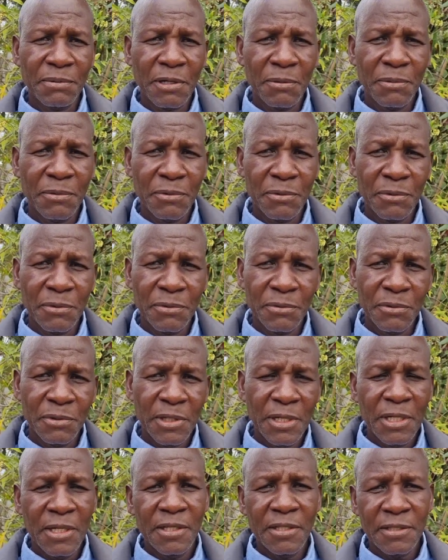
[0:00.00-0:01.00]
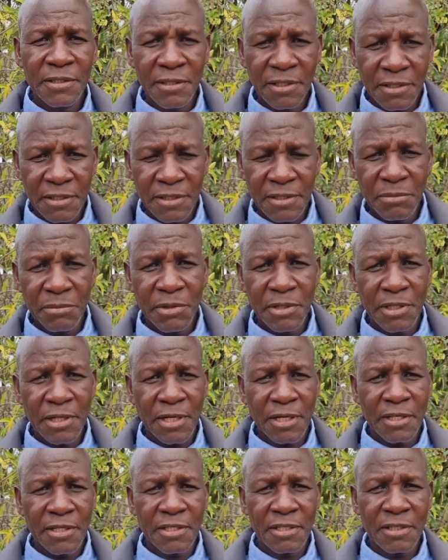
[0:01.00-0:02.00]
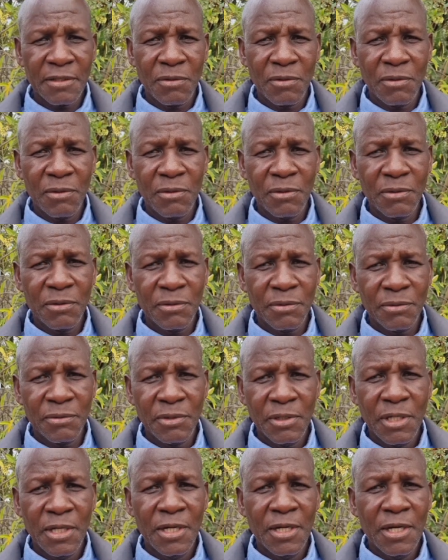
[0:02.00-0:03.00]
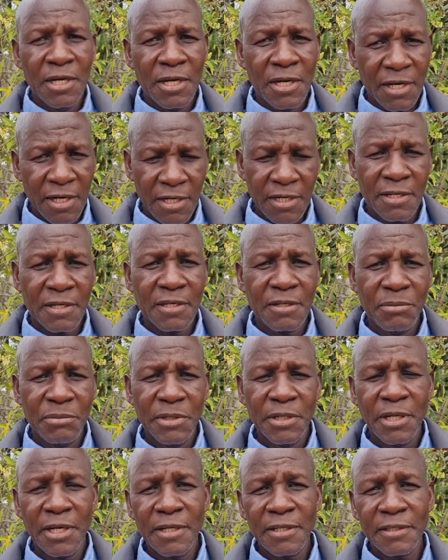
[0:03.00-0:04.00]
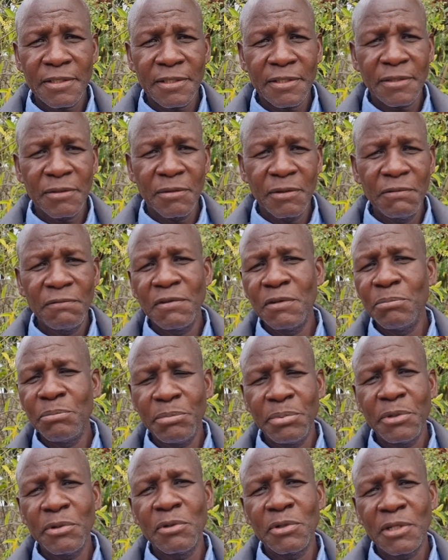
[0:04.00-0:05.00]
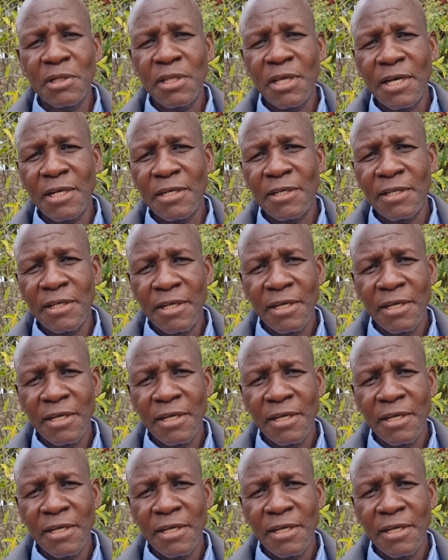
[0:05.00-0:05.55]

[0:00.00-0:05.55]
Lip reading: up to 60 meters or 100 meters, or even beyond that.